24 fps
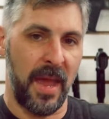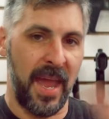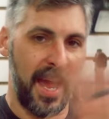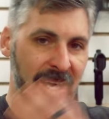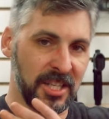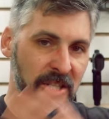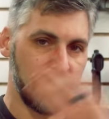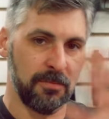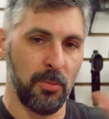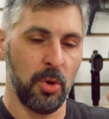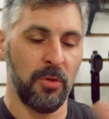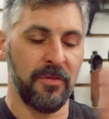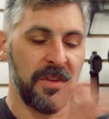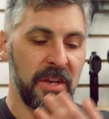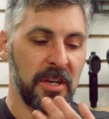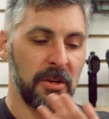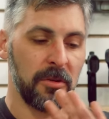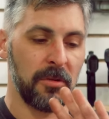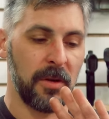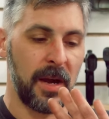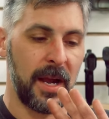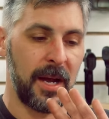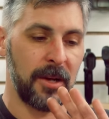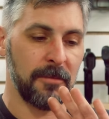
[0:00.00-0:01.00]
mass moving
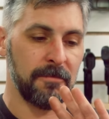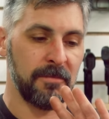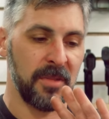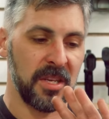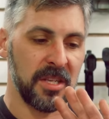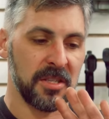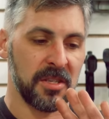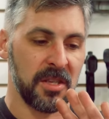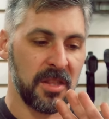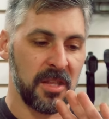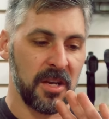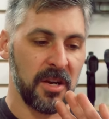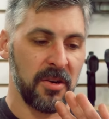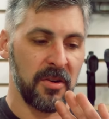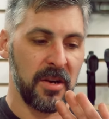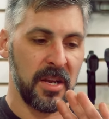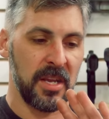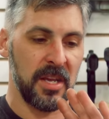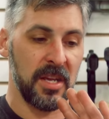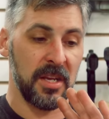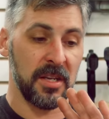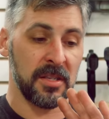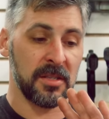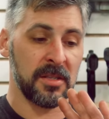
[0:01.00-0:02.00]
around, his
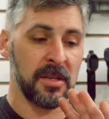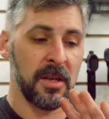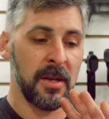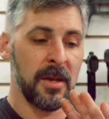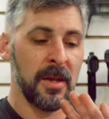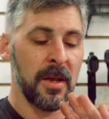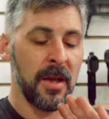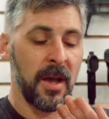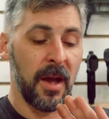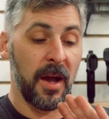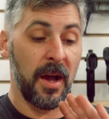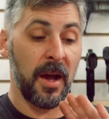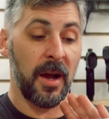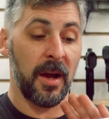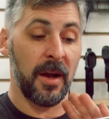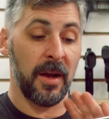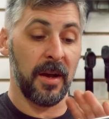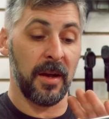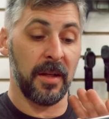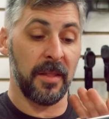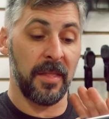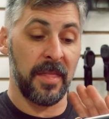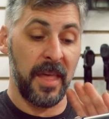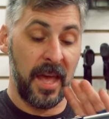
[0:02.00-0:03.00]
theory is
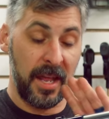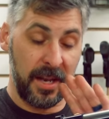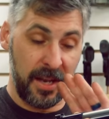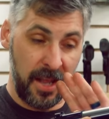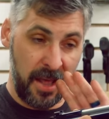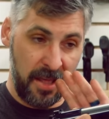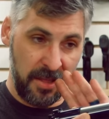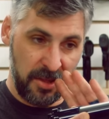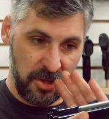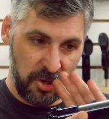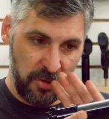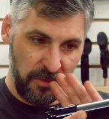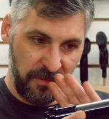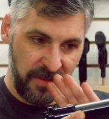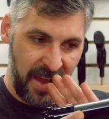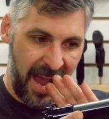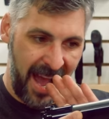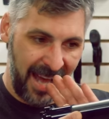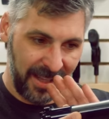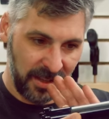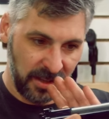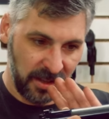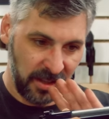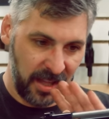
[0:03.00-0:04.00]
that you've
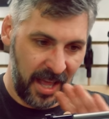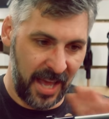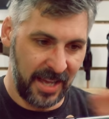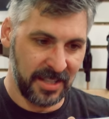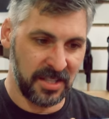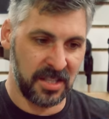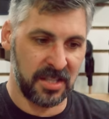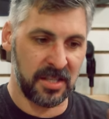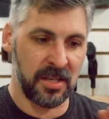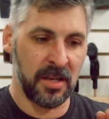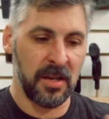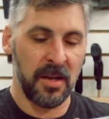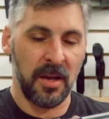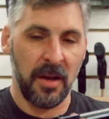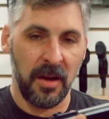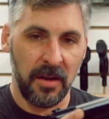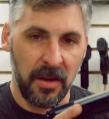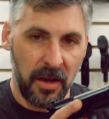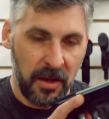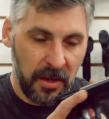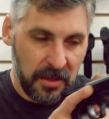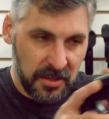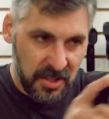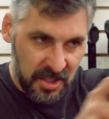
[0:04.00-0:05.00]
got less
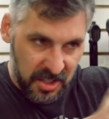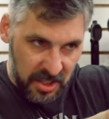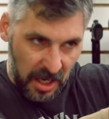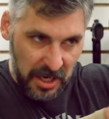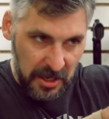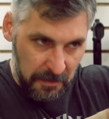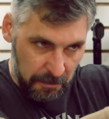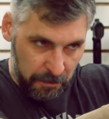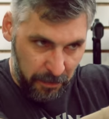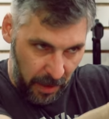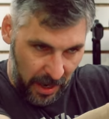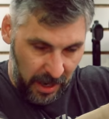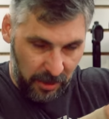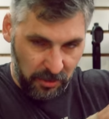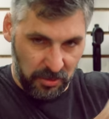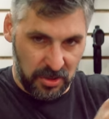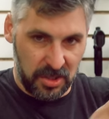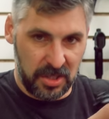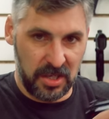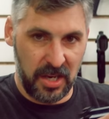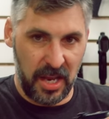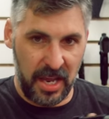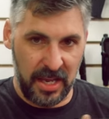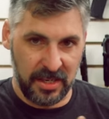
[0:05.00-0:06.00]
sight
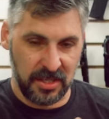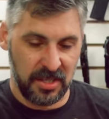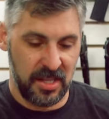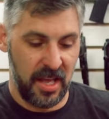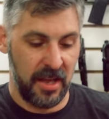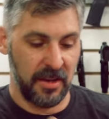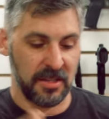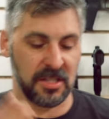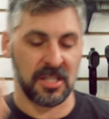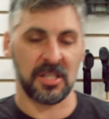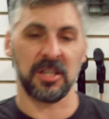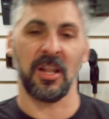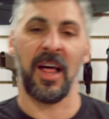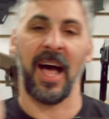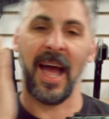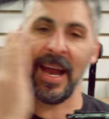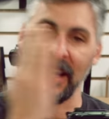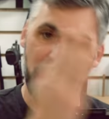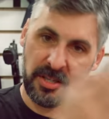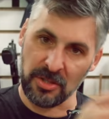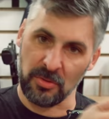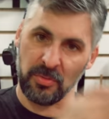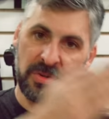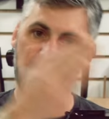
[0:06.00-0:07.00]
bounce as that
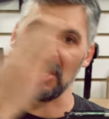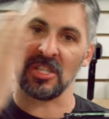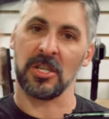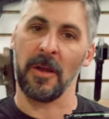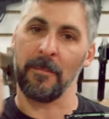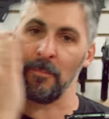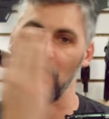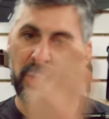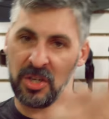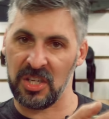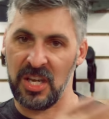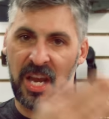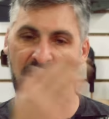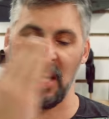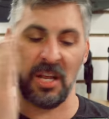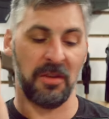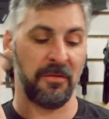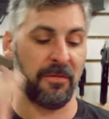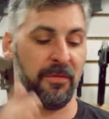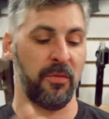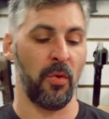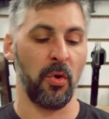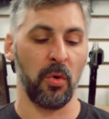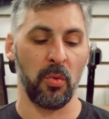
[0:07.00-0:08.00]
slide is
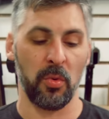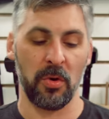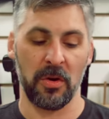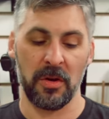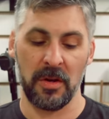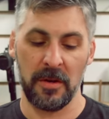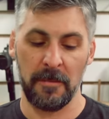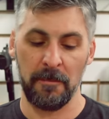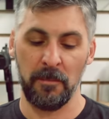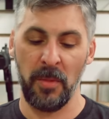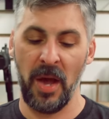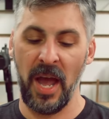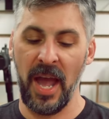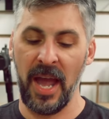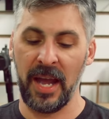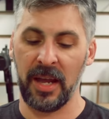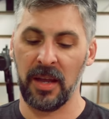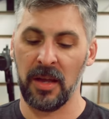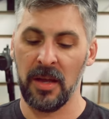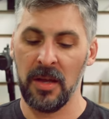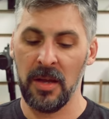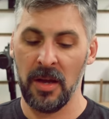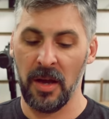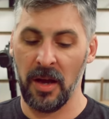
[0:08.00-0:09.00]
reciprocating forward and
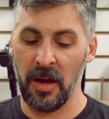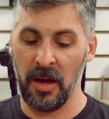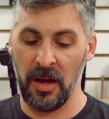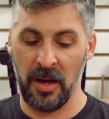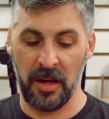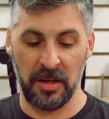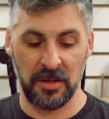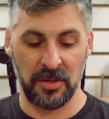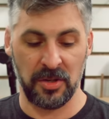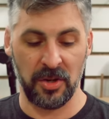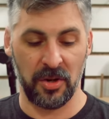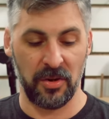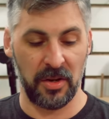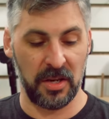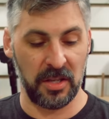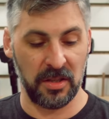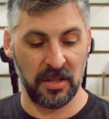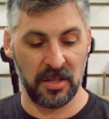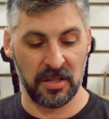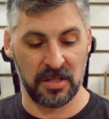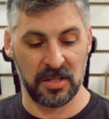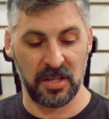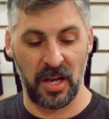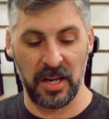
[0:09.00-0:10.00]
back
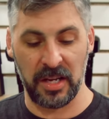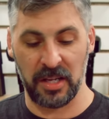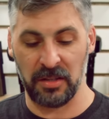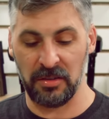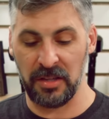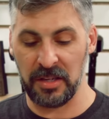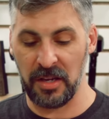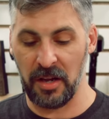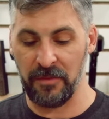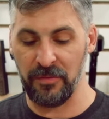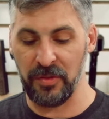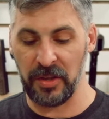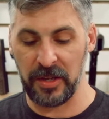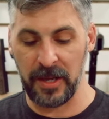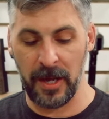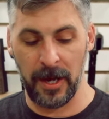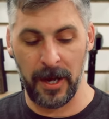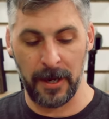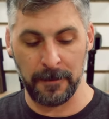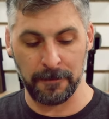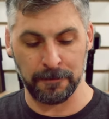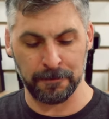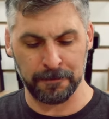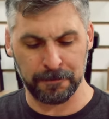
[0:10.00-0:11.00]
during the cycling of the
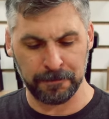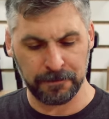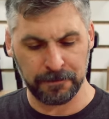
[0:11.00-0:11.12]
gun.